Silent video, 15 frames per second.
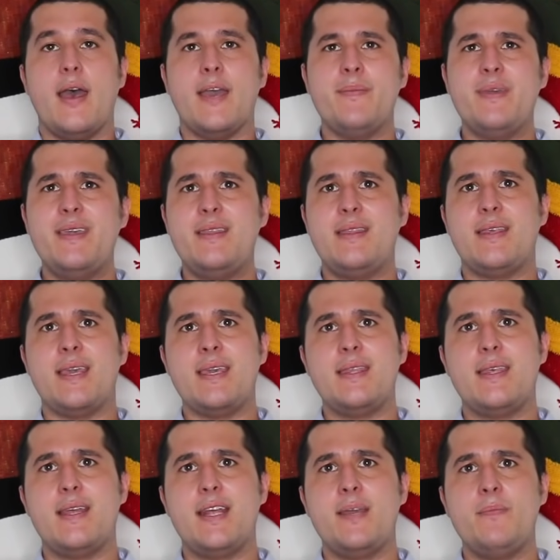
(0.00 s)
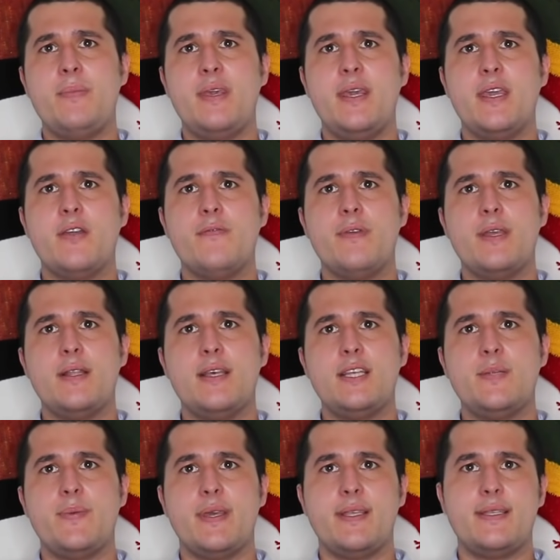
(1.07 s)
I might think that I'm being a
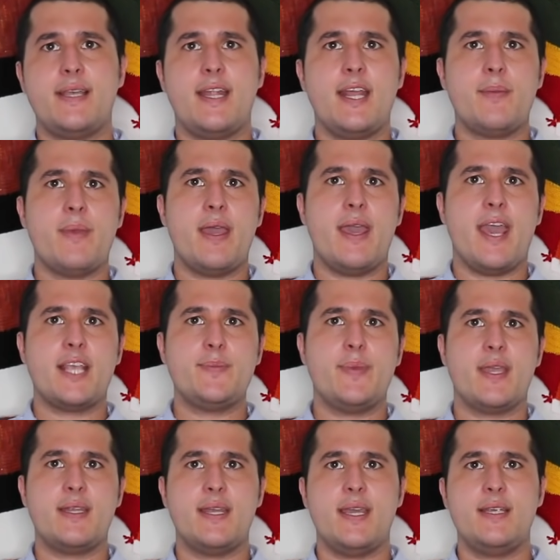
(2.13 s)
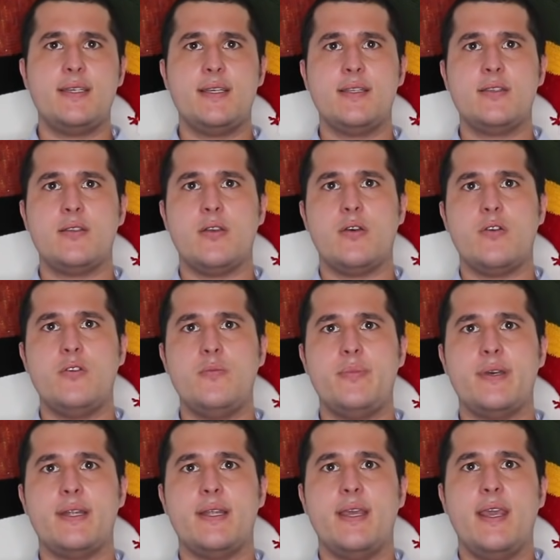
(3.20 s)
realist by setting my expectations low,
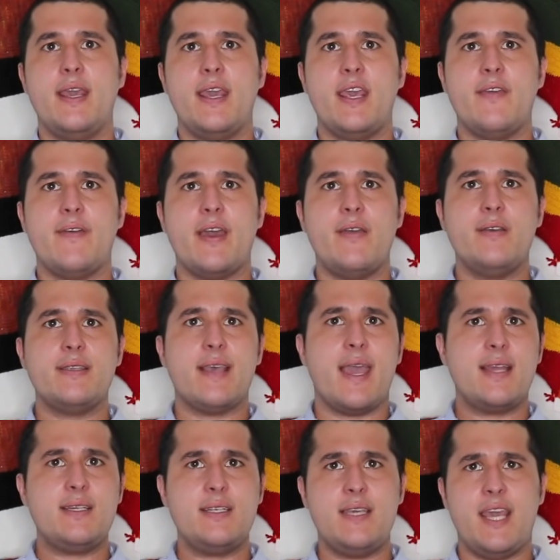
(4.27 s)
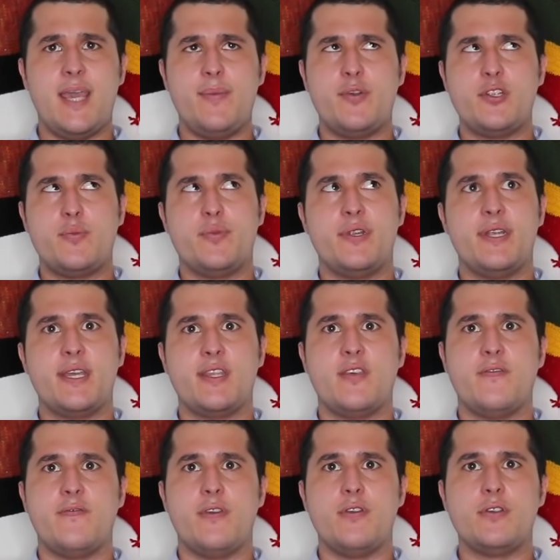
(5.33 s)
but if I was actually able to predict the
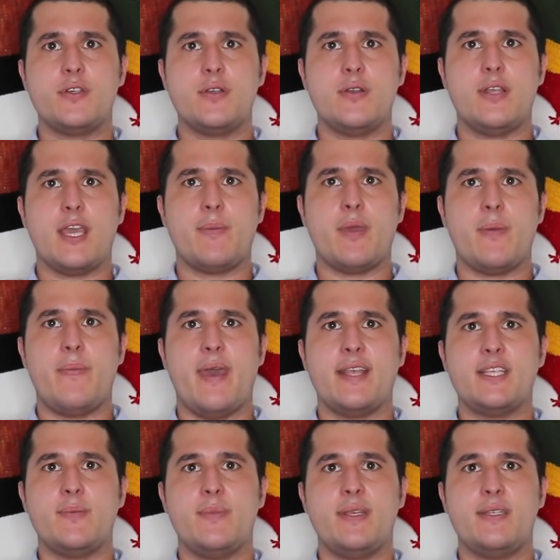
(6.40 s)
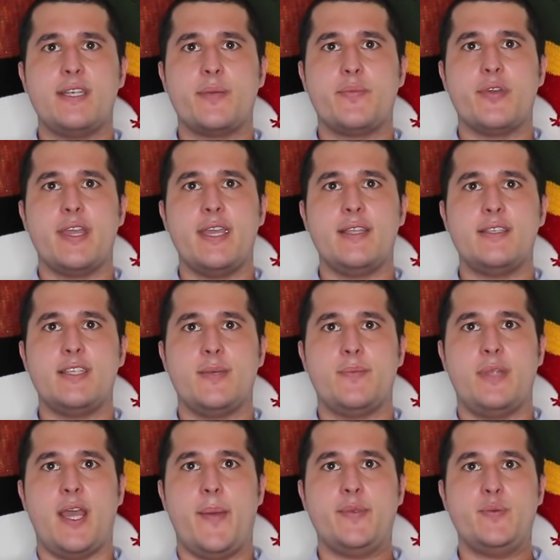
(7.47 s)
future like my pessimistic brain
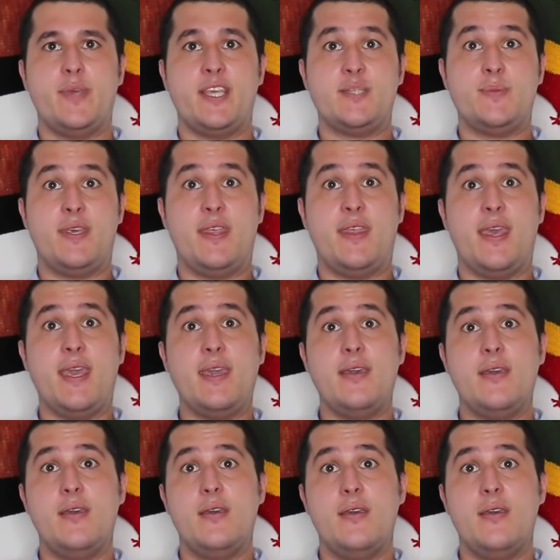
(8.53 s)
sometimes makes me think